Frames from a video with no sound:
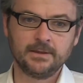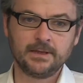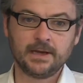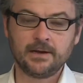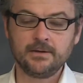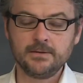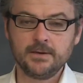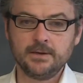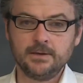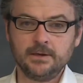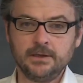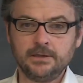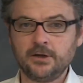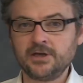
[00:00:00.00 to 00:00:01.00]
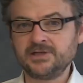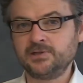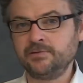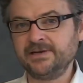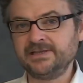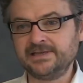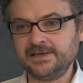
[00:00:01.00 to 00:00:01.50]
Now, in the last
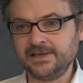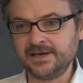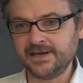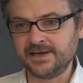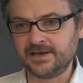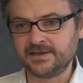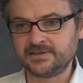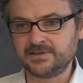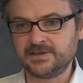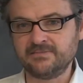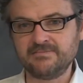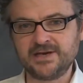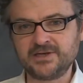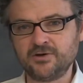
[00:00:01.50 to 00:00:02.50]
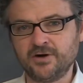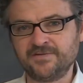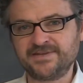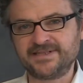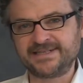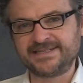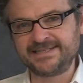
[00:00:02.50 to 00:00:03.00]
20 years, the measure of
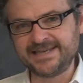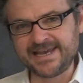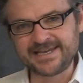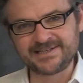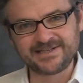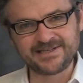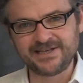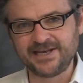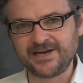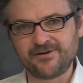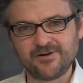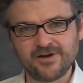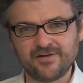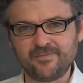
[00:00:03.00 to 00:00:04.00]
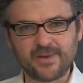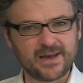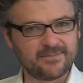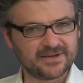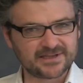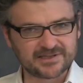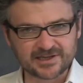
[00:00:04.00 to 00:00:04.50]
success in the area of
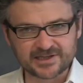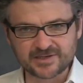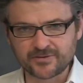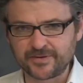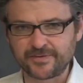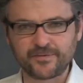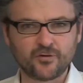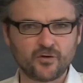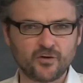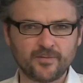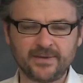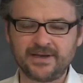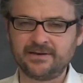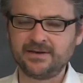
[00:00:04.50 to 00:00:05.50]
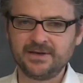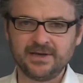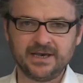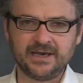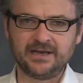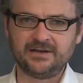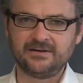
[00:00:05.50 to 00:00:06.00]
public sector reform
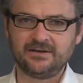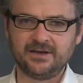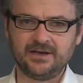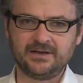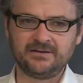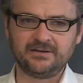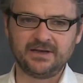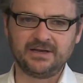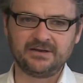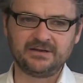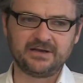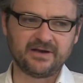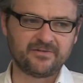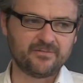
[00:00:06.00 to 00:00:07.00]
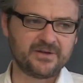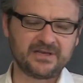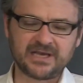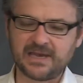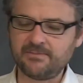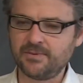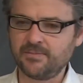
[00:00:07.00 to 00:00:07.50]
and government
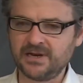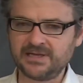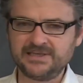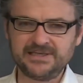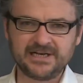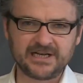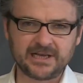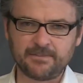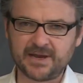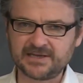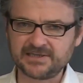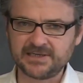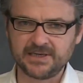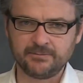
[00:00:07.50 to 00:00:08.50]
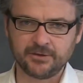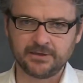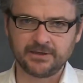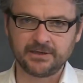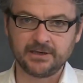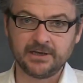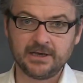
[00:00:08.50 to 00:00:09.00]
capability and capacity
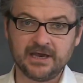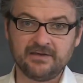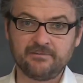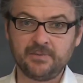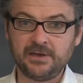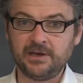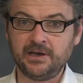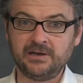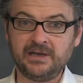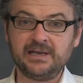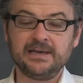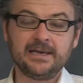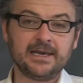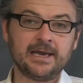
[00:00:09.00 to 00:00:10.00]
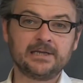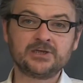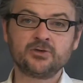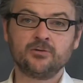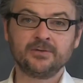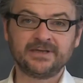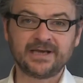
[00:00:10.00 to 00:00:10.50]
building have been indicators
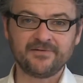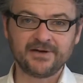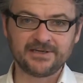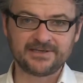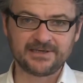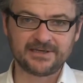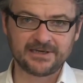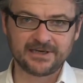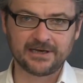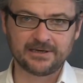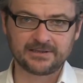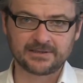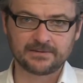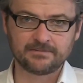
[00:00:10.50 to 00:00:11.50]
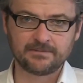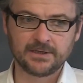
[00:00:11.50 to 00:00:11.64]
called governance indicators.